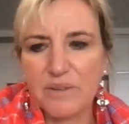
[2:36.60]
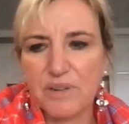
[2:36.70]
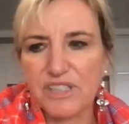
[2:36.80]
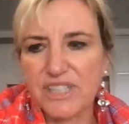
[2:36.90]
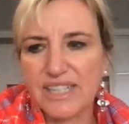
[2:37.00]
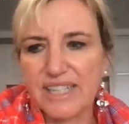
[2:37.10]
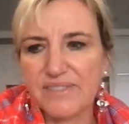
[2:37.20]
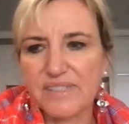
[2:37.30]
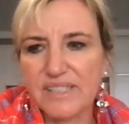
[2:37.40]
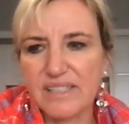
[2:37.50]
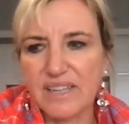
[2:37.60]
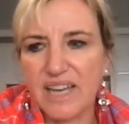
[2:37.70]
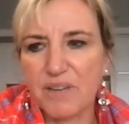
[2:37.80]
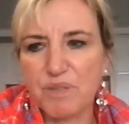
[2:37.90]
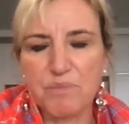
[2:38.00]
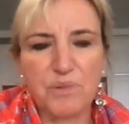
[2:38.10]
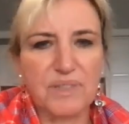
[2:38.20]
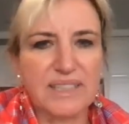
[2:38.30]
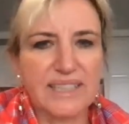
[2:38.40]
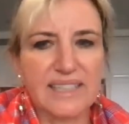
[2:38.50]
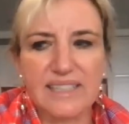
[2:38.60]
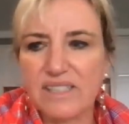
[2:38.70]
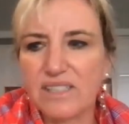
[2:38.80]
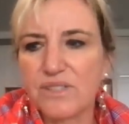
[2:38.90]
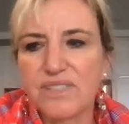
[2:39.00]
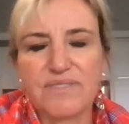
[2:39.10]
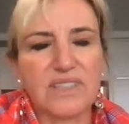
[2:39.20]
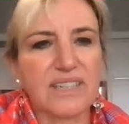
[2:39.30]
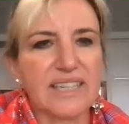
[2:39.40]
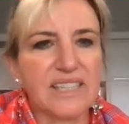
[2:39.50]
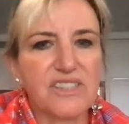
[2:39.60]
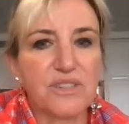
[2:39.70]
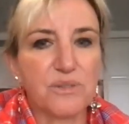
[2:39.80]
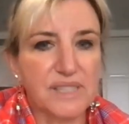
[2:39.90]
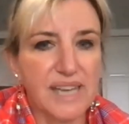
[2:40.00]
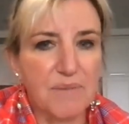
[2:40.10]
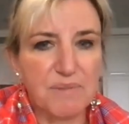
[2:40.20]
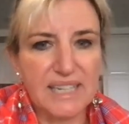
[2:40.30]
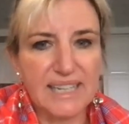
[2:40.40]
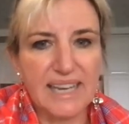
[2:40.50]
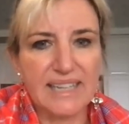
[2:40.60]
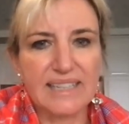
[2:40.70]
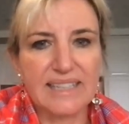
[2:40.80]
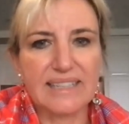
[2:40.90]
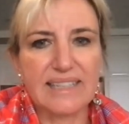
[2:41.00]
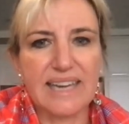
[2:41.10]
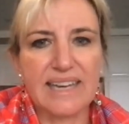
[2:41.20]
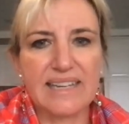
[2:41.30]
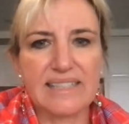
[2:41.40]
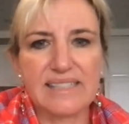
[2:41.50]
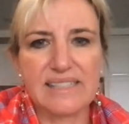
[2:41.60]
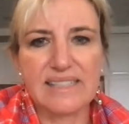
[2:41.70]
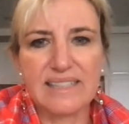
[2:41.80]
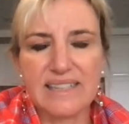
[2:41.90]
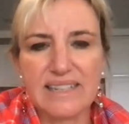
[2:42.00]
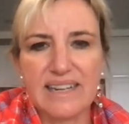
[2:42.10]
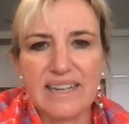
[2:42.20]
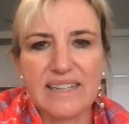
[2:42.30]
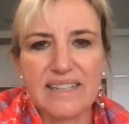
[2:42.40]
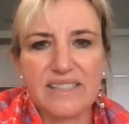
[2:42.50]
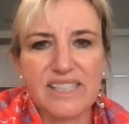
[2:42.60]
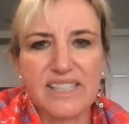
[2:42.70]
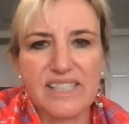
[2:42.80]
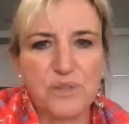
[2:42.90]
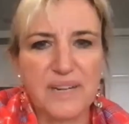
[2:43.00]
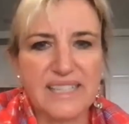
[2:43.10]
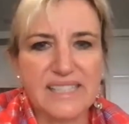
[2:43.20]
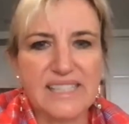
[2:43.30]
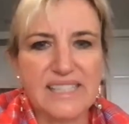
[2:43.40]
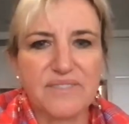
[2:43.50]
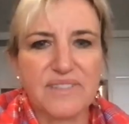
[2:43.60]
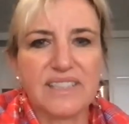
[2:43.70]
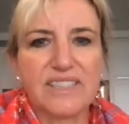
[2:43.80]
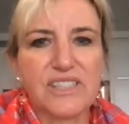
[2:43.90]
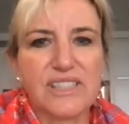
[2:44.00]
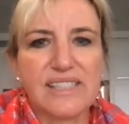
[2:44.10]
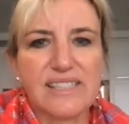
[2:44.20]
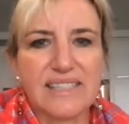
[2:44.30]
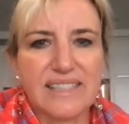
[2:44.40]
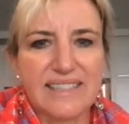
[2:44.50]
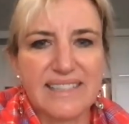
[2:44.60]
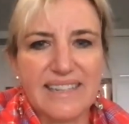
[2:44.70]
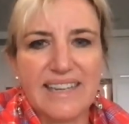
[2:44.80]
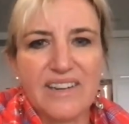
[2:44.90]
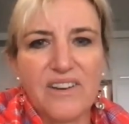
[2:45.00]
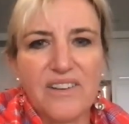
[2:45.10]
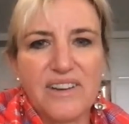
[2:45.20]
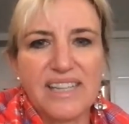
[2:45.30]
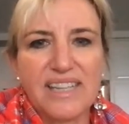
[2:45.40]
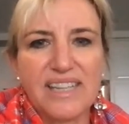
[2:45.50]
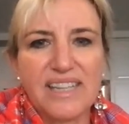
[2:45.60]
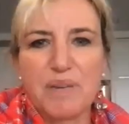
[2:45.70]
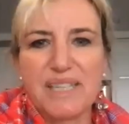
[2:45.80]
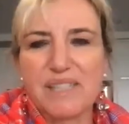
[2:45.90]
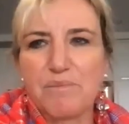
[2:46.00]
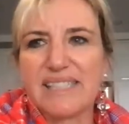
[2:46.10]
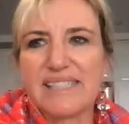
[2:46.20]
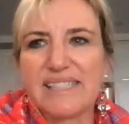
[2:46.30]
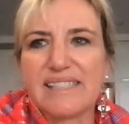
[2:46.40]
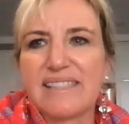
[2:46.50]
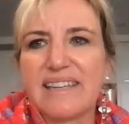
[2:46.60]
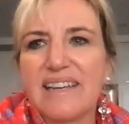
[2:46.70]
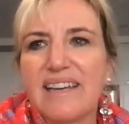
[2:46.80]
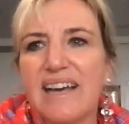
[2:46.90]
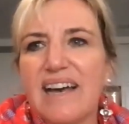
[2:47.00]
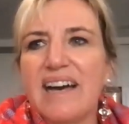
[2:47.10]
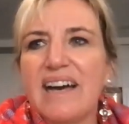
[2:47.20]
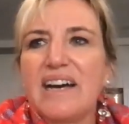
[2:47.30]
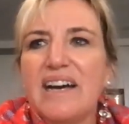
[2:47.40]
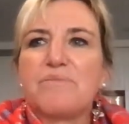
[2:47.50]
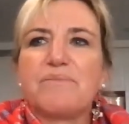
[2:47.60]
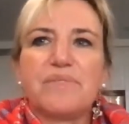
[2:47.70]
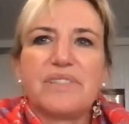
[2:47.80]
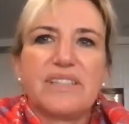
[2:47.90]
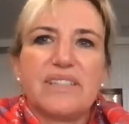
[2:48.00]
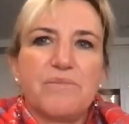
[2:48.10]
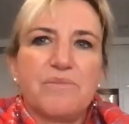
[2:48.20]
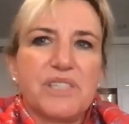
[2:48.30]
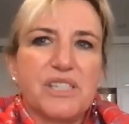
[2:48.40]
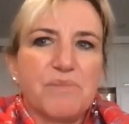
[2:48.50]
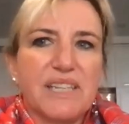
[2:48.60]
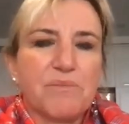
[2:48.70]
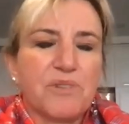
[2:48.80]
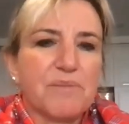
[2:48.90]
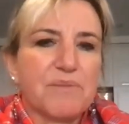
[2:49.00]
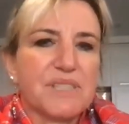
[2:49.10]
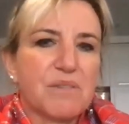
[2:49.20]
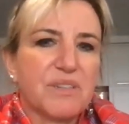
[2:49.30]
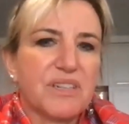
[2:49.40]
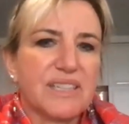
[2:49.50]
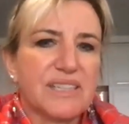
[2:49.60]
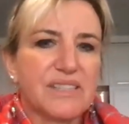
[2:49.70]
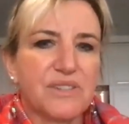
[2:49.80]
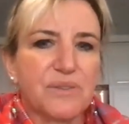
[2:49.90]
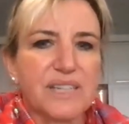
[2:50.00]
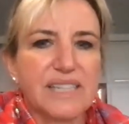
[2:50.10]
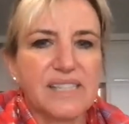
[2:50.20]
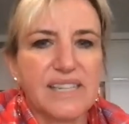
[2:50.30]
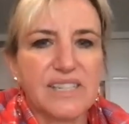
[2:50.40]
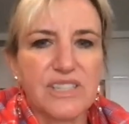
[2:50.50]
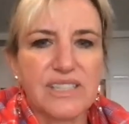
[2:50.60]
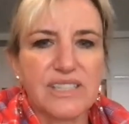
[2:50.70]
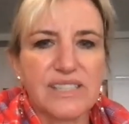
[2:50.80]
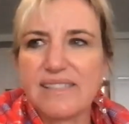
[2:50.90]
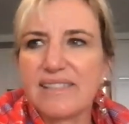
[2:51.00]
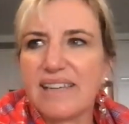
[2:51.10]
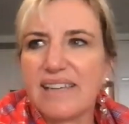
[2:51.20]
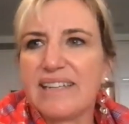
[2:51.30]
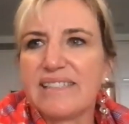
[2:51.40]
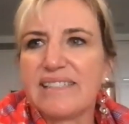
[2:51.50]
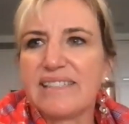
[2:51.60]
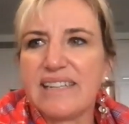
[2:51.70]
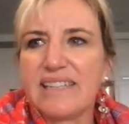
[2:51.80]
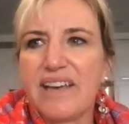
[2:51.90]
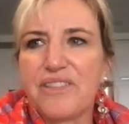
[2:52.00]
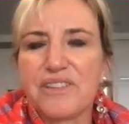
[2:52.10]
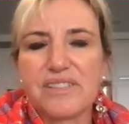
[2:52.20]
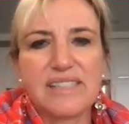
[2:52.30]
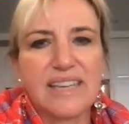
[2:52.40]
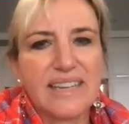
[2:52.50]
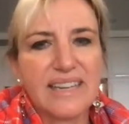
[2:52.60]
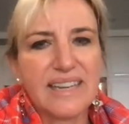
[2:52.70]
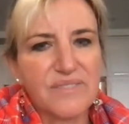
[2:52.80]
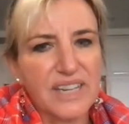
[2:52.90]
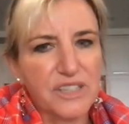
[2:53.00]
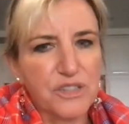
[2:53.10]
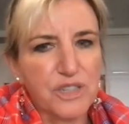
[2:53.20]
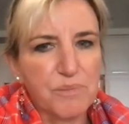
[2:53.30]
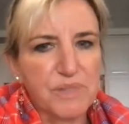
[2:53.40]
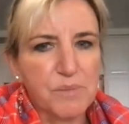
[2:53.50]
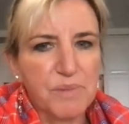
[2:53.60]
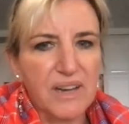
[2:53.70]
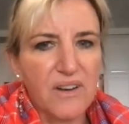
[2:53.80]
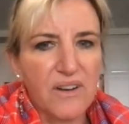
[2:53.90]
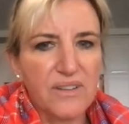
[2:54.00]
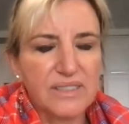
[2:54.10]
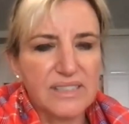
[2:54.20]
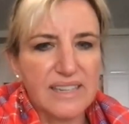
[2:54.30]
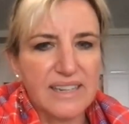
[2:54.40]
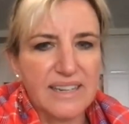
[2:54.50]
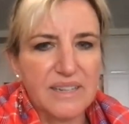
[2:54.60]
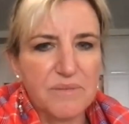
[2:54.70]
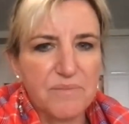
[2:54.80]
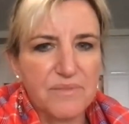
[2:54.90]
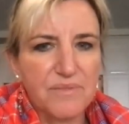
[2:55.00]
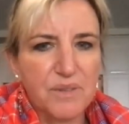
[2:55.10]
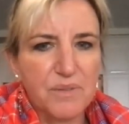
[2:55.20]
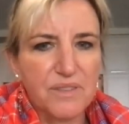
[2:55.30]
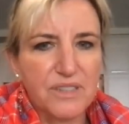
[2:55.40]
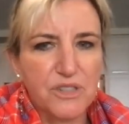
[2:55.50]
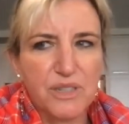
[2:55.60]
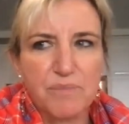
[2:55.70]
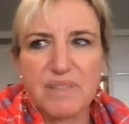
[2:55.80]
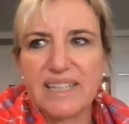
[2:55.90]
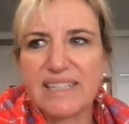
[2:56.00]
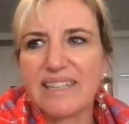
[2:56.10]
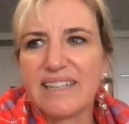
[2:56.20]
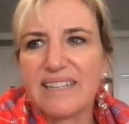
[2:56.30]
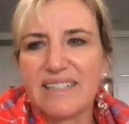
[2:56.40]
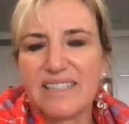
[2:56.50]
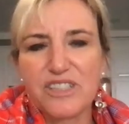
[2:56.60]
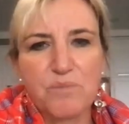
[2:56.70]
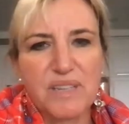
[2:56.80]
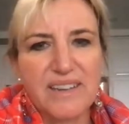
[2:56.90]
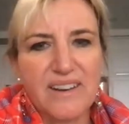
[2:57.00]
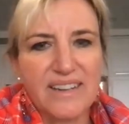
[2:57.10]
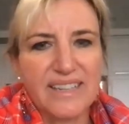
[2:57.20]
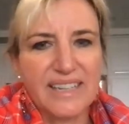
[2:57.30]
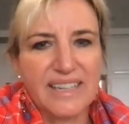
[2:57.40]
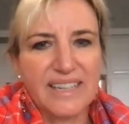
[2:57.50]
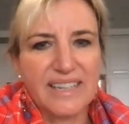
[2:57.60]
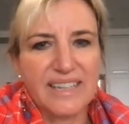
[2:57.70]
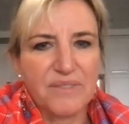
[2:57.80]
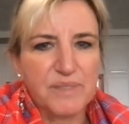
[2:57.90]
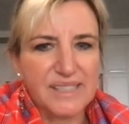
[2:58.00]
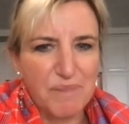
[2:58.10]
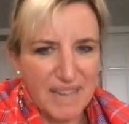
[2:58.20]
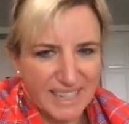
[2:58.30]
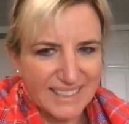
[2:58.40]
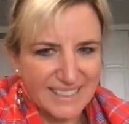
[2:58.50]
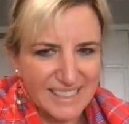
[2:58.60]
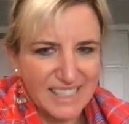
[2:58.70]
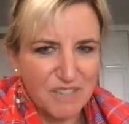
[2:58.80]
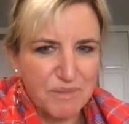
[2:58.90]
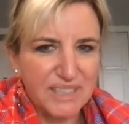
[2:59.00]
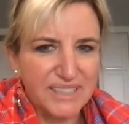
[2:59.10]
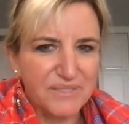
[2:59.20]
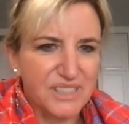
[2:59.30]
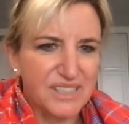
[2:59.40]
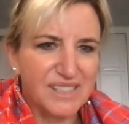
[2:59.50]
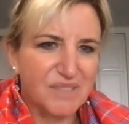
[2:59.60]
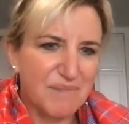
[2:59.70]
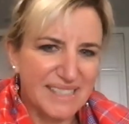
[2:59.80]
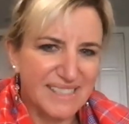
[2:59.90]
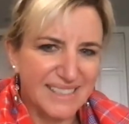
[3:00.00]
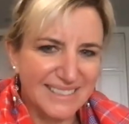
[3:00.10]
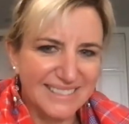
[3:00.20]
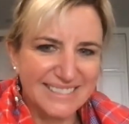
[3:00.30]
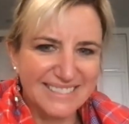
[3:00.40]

where she gives people really an exclusive look into what's happening in Kenya and takes you right into the villages and all kinds of amazing places to meet women's communities and organizations and others. In fact, her trip has been called the trip that should be on every woman's bucket list, I believe, which is amazing.